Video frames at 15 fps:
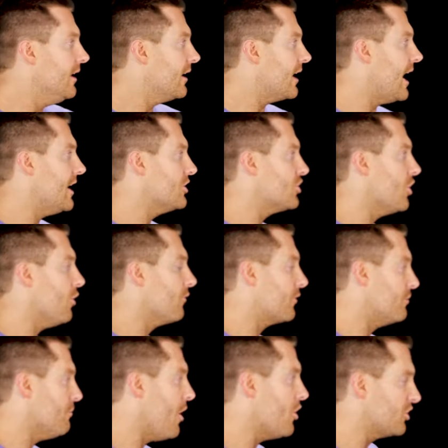Okay, so
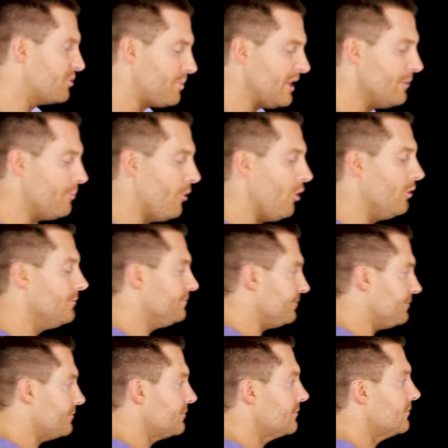for most people,
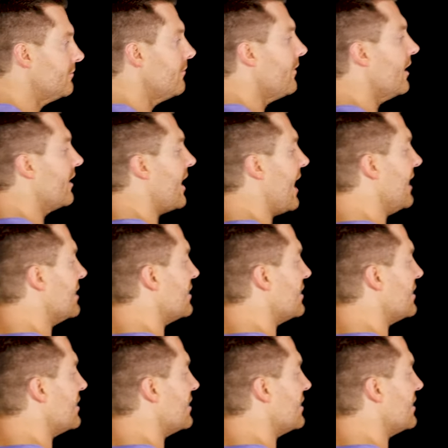okay,